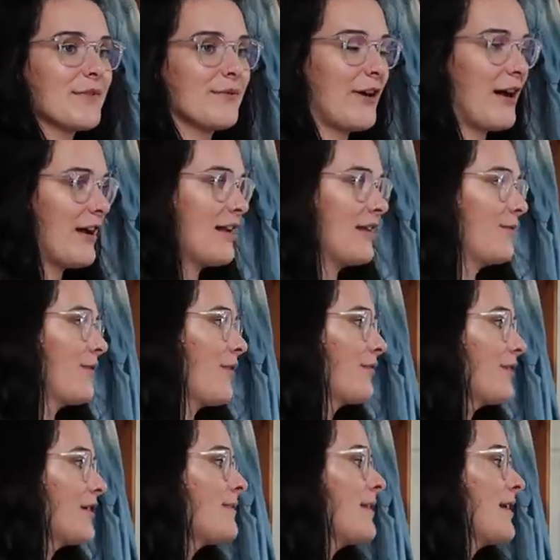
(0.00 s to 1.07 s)
Right,
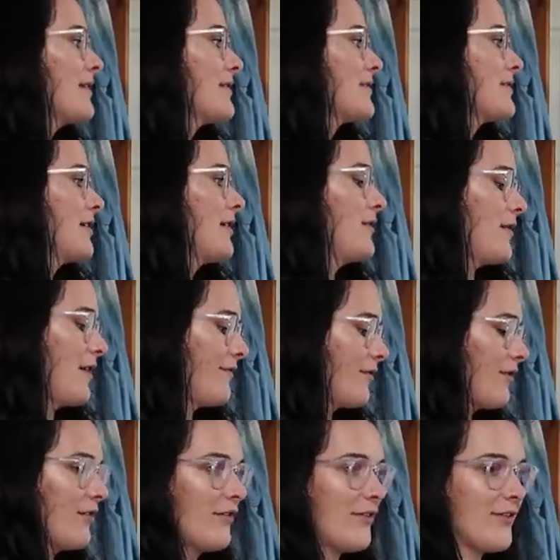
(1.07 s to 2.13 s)
3 minutes to, I've
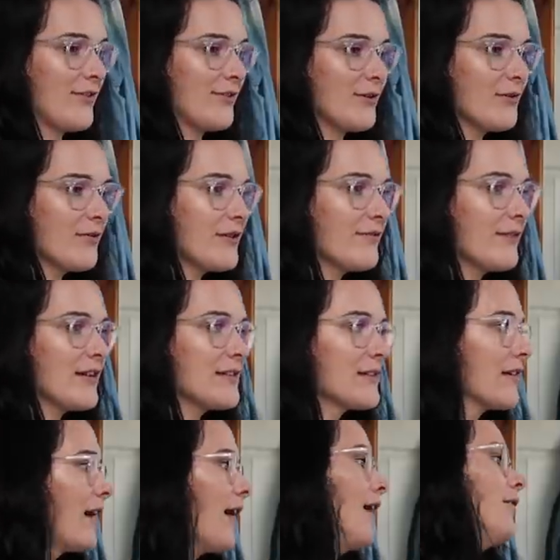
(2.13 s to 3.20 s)
got the stories ready
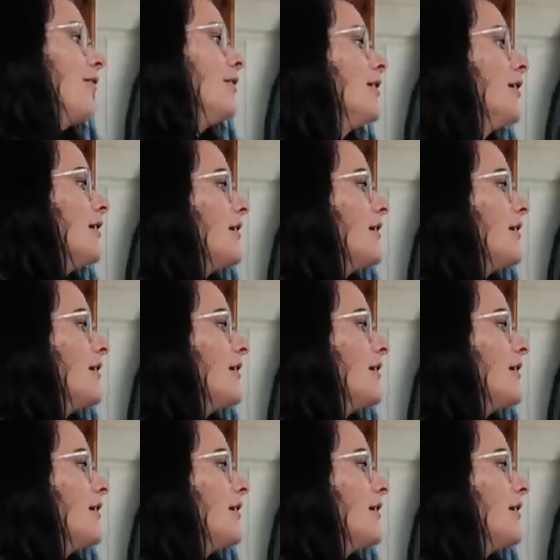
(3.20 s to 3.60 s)
to go.